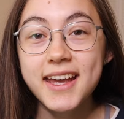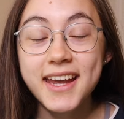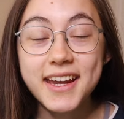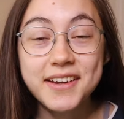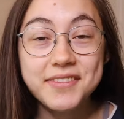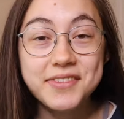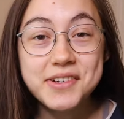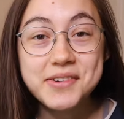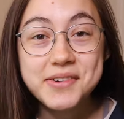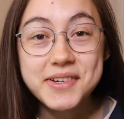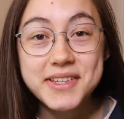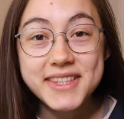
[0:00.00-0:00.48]
Hey
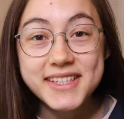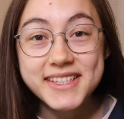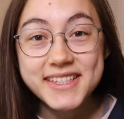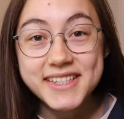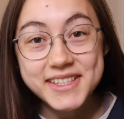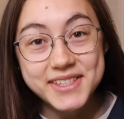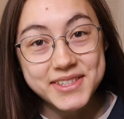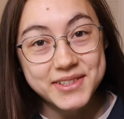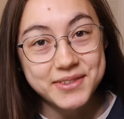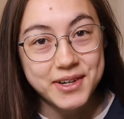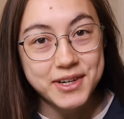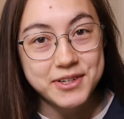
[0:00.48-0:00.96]
everyone, this
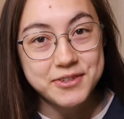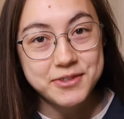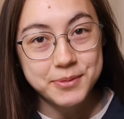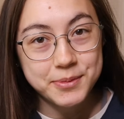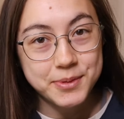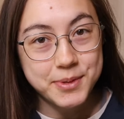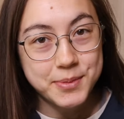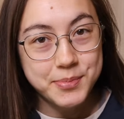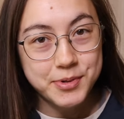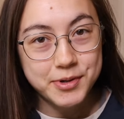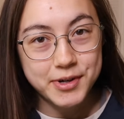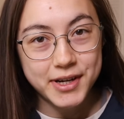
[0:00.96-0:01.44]
is Grace from
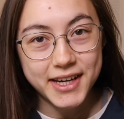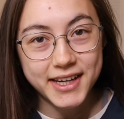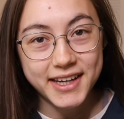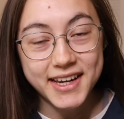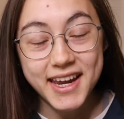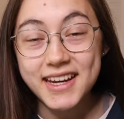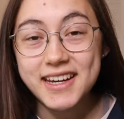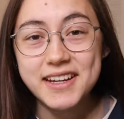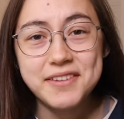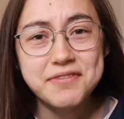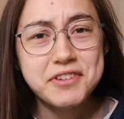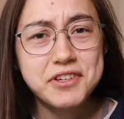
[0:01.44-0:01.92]
Kapwing,
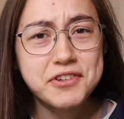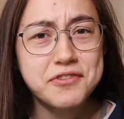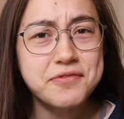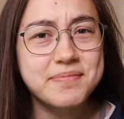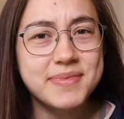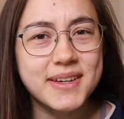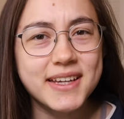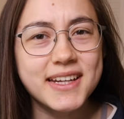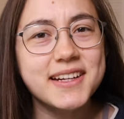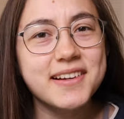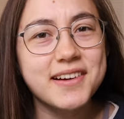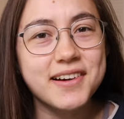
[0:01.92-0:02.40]
and if you've
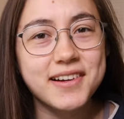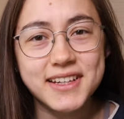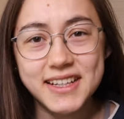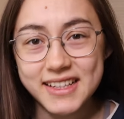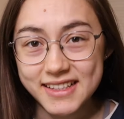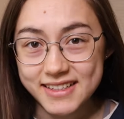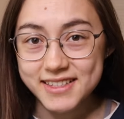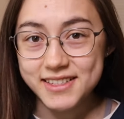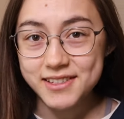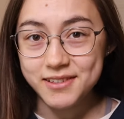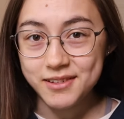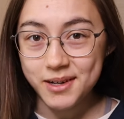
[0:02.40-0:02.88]
been on
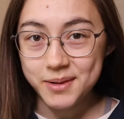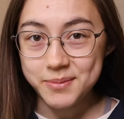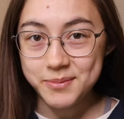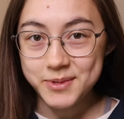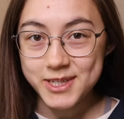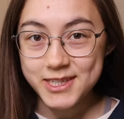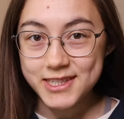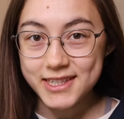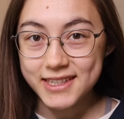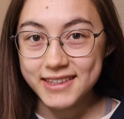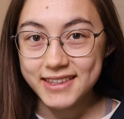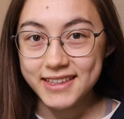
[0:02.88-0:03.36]
Instagram
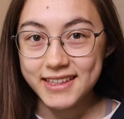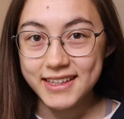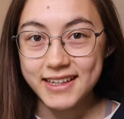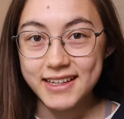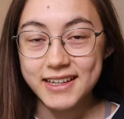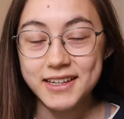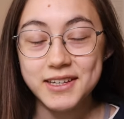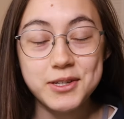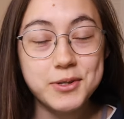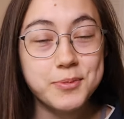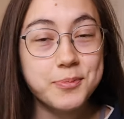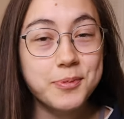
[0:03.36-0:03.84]

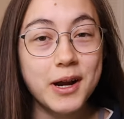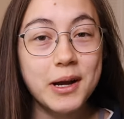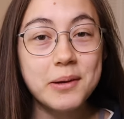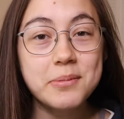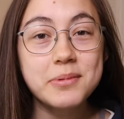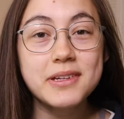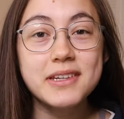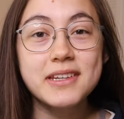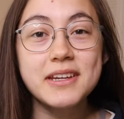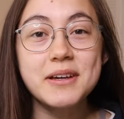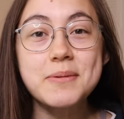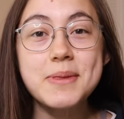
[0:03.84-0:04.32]
recently, you
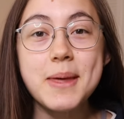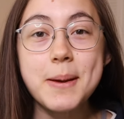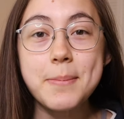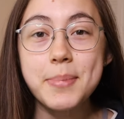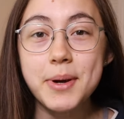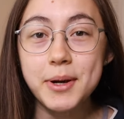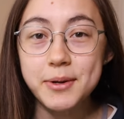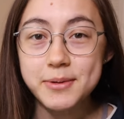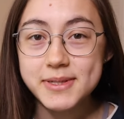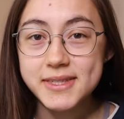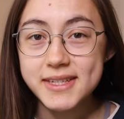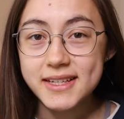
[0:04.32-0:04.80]
probably know that
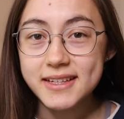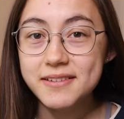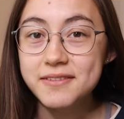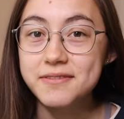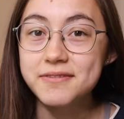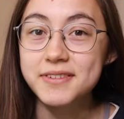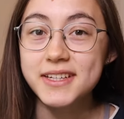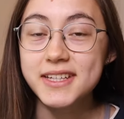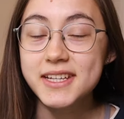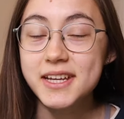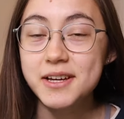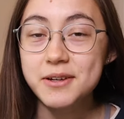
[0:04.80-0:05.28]
posting a
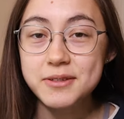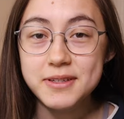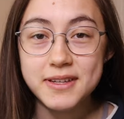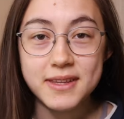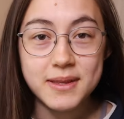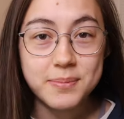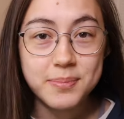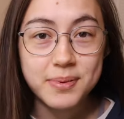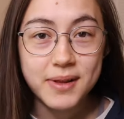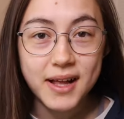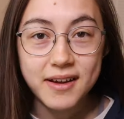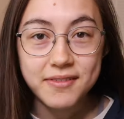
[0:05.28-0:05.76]
video to
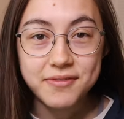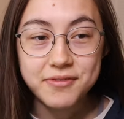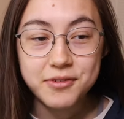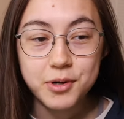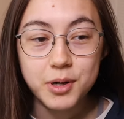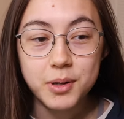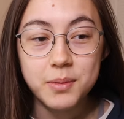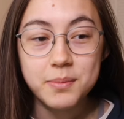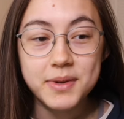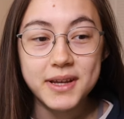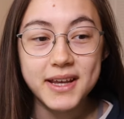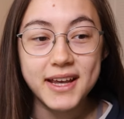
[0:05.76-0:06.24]
the
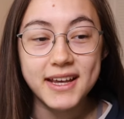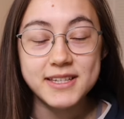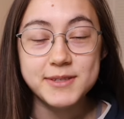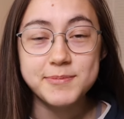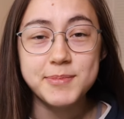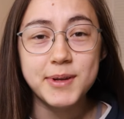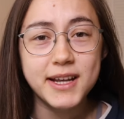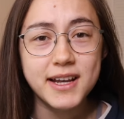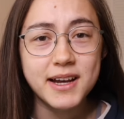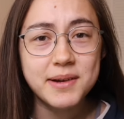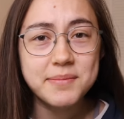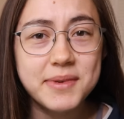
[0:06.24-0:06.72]
platform has
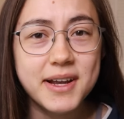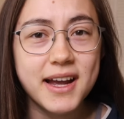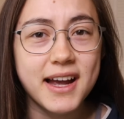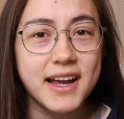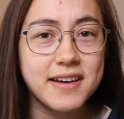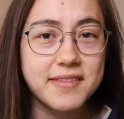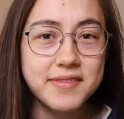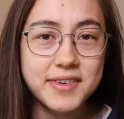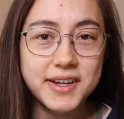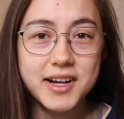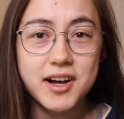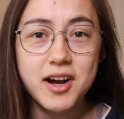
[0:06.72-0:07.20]
become
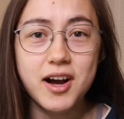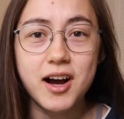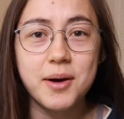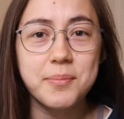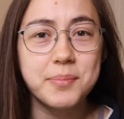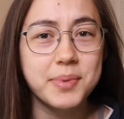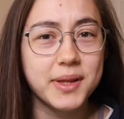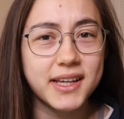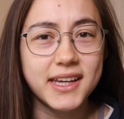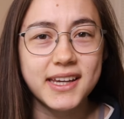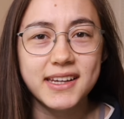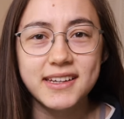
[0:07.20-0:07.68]
kind of a
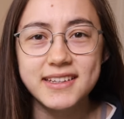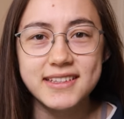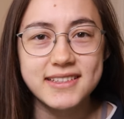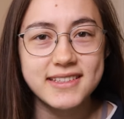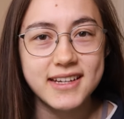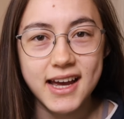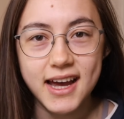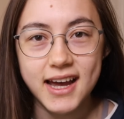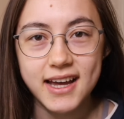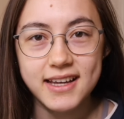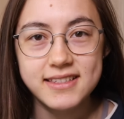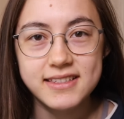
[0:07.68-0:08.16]
complicated
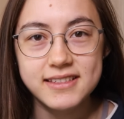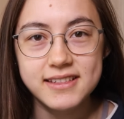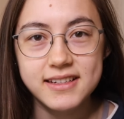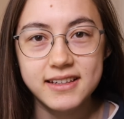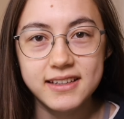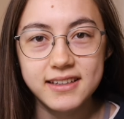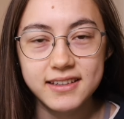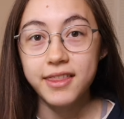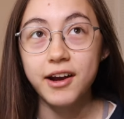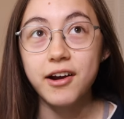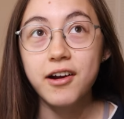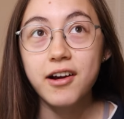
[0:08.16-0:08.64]
task.
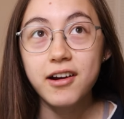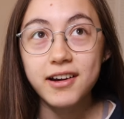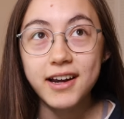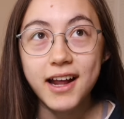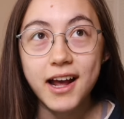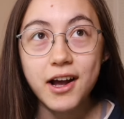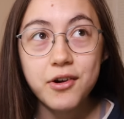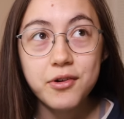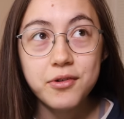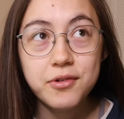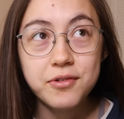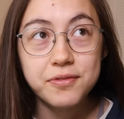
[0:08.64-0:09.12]
There are
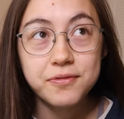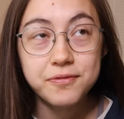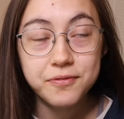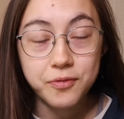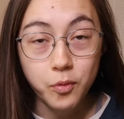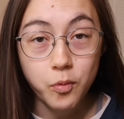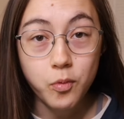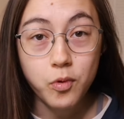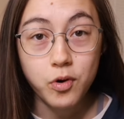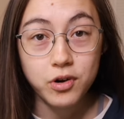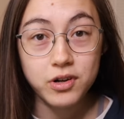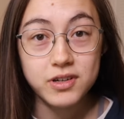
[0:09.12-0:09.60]
now
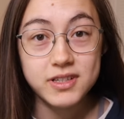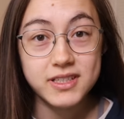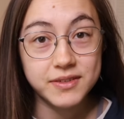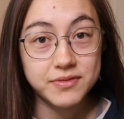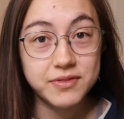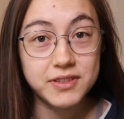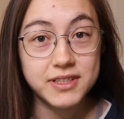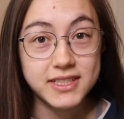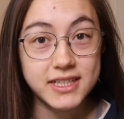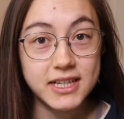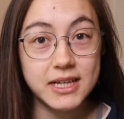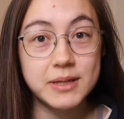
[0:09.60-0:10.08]
four
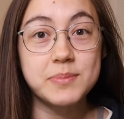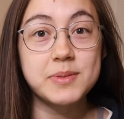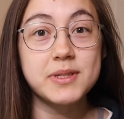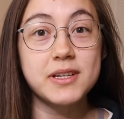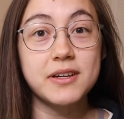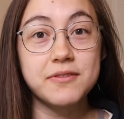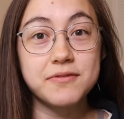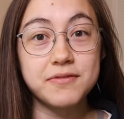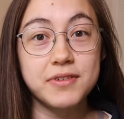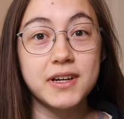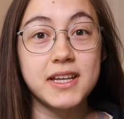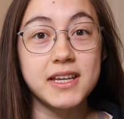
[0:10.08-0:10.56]
different types
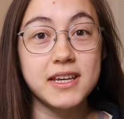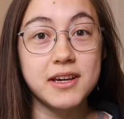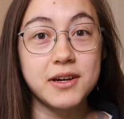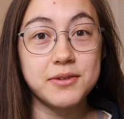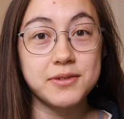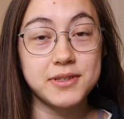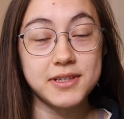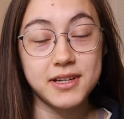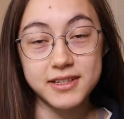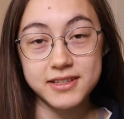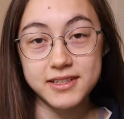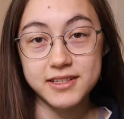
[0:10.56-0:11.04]
of
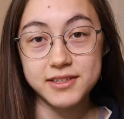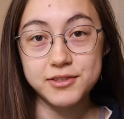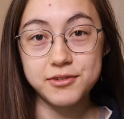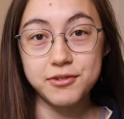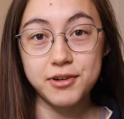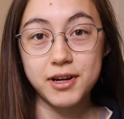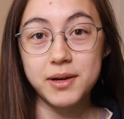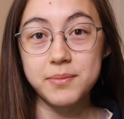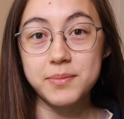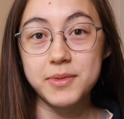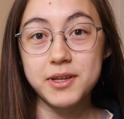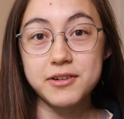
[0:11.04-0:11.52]
videos on Instagram.